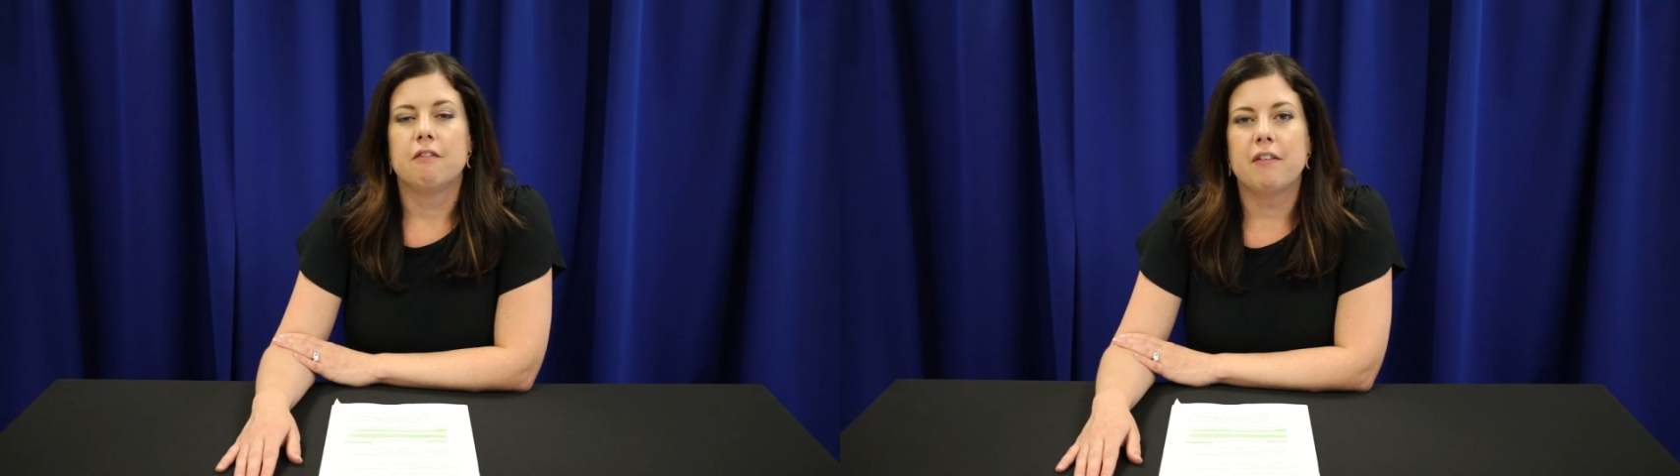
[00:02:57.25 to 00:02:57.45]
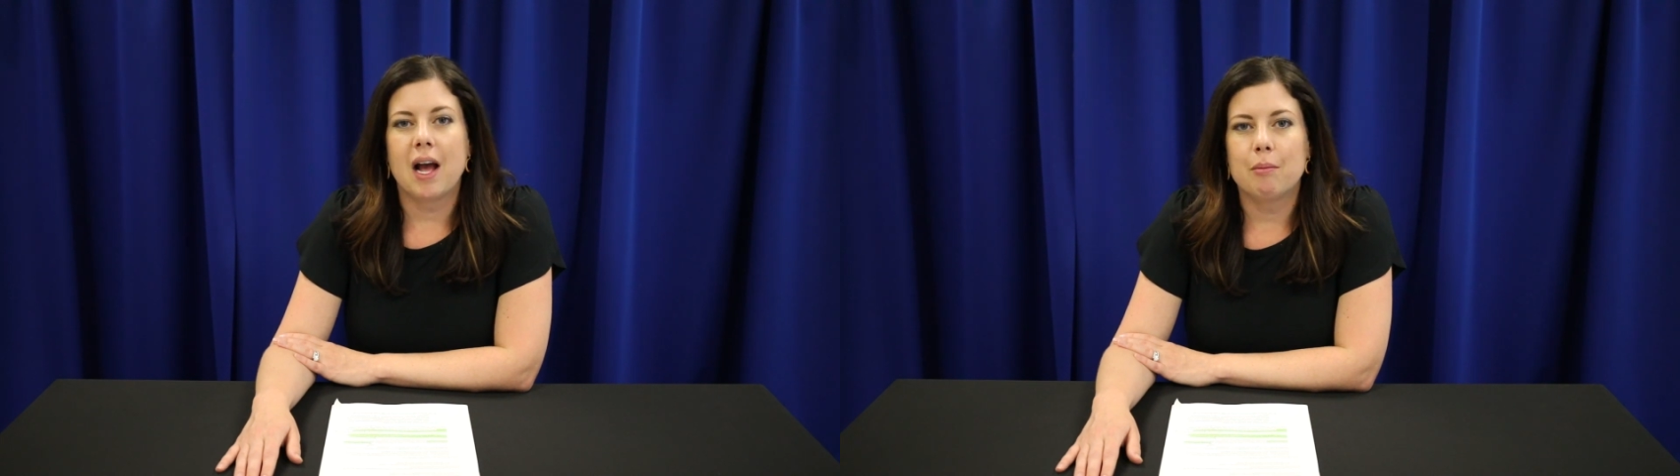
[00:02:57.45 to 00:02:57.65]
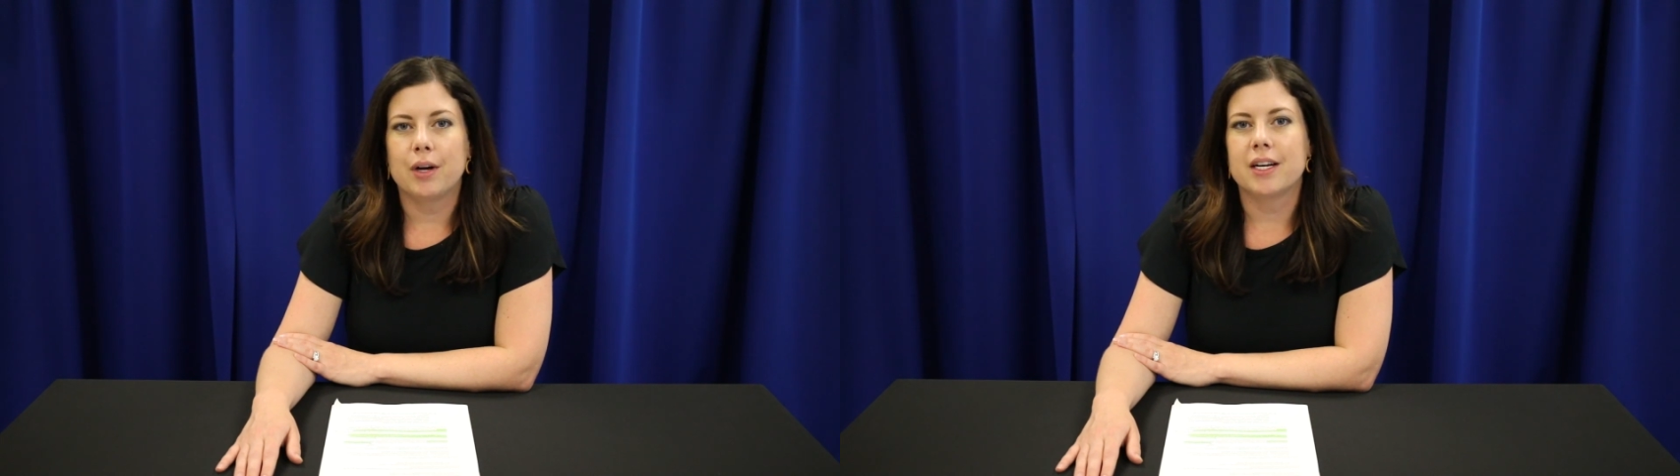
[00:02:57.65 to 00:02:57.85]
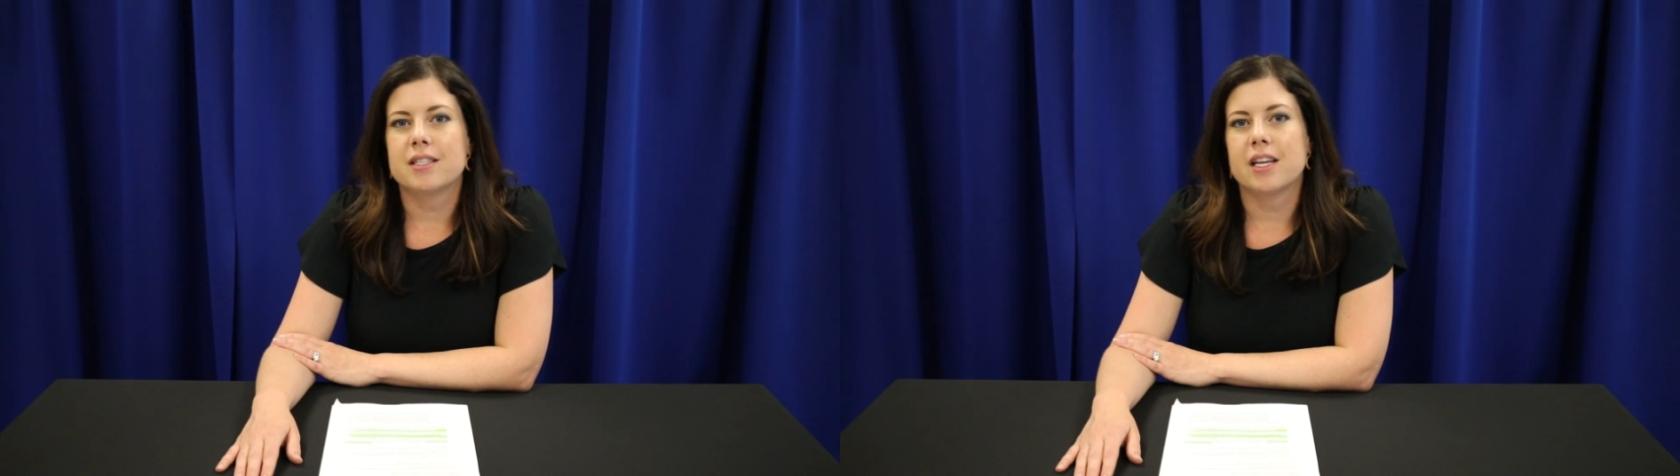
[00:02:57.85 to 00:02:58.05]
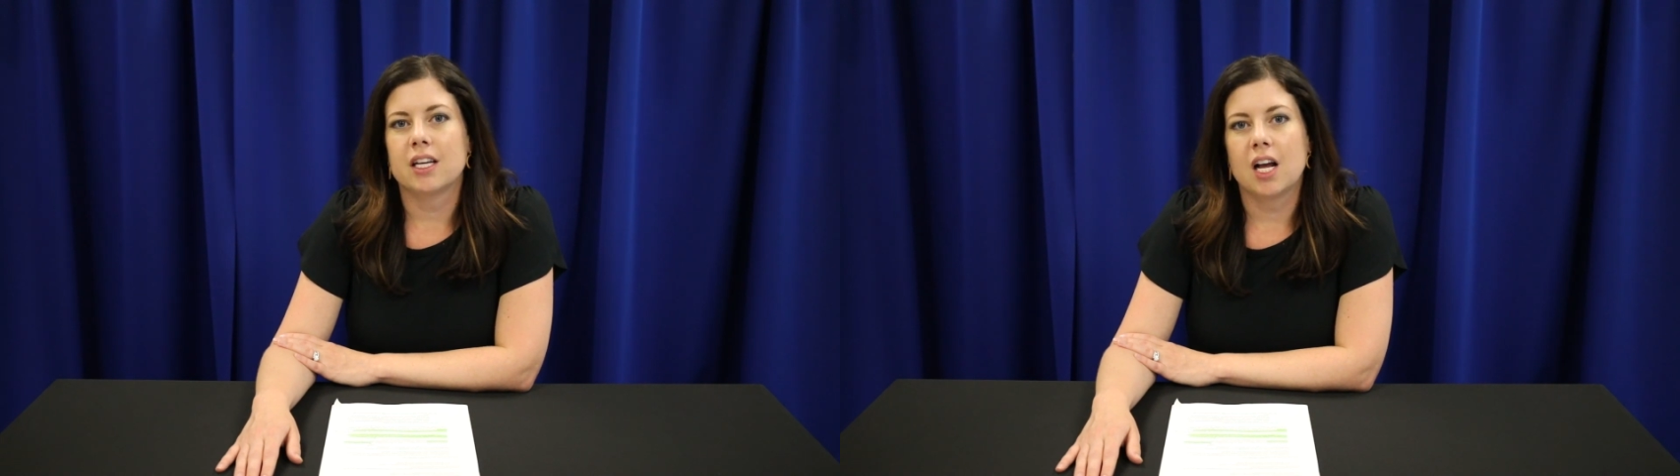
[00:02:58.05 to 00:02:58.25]

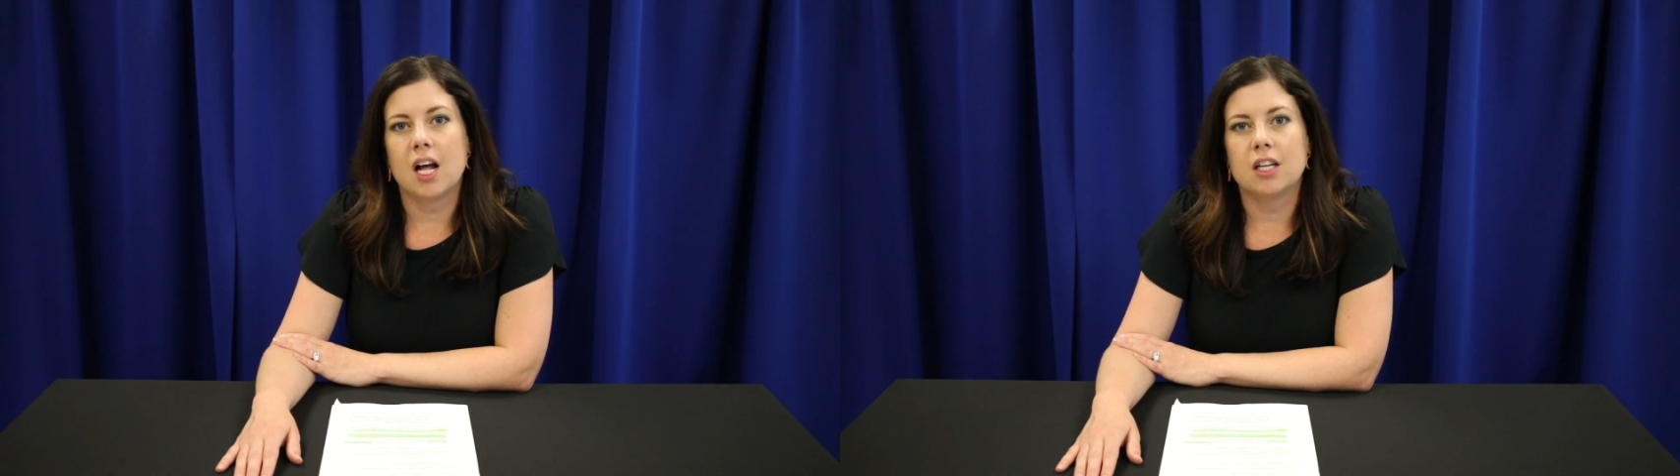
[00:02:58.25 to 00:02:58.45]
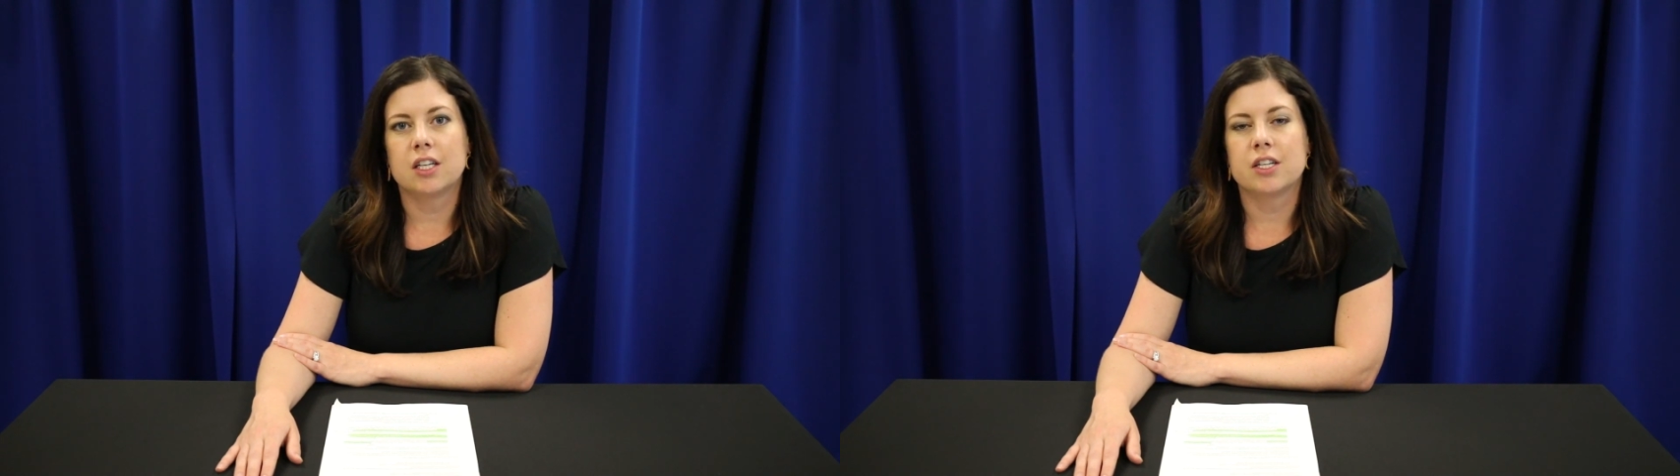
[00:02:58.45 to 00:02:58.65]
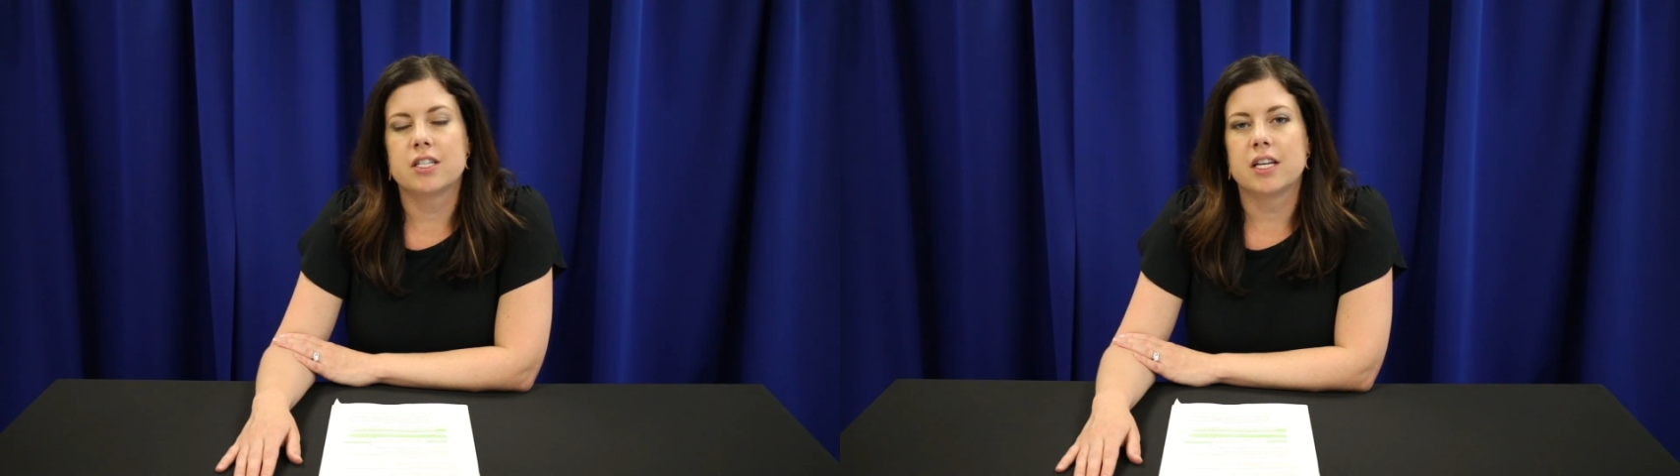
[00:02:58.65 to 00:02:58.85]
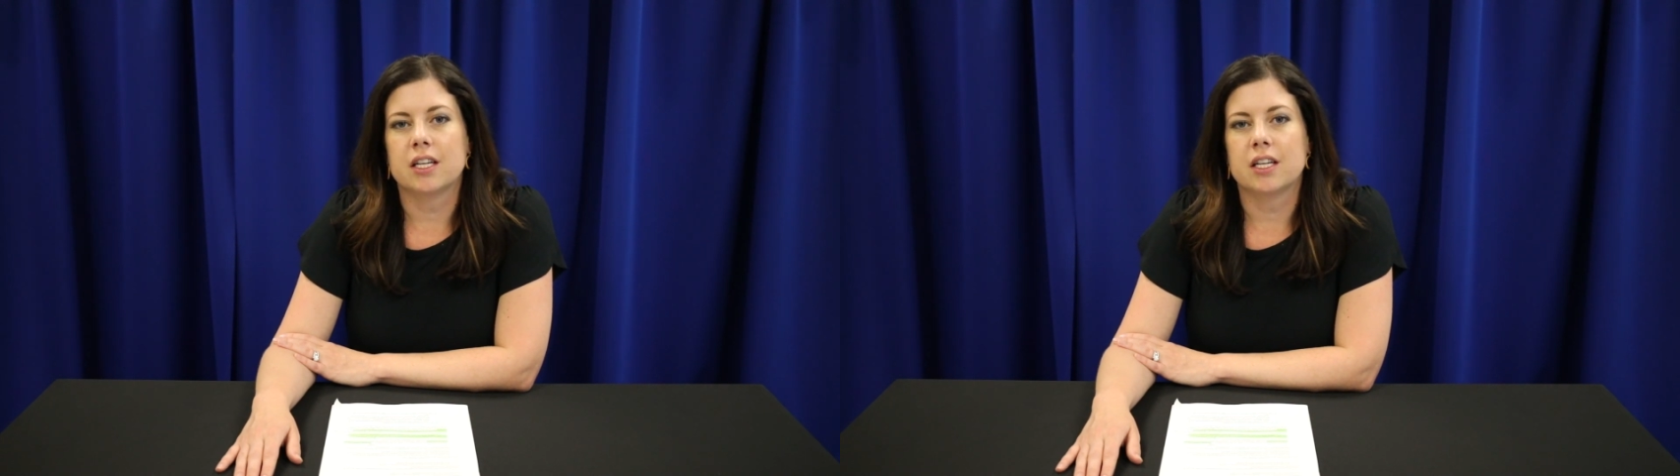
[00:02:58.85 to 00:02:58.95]
fabrics and colors